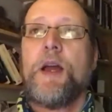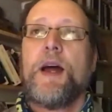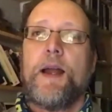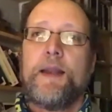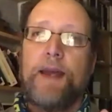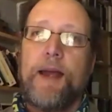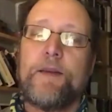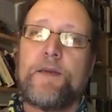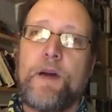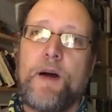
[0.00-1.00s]
and
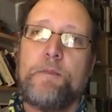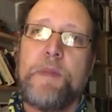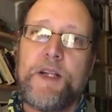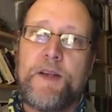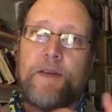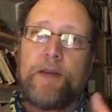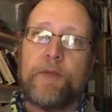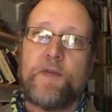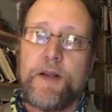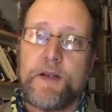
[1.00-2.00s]
against measures to
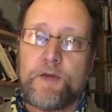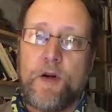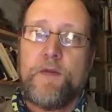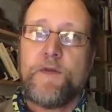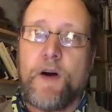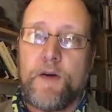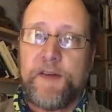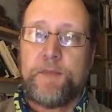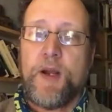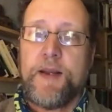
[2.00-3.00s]
prevent coronavirus
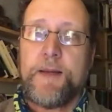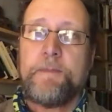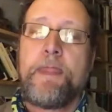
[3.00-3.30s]
spreading,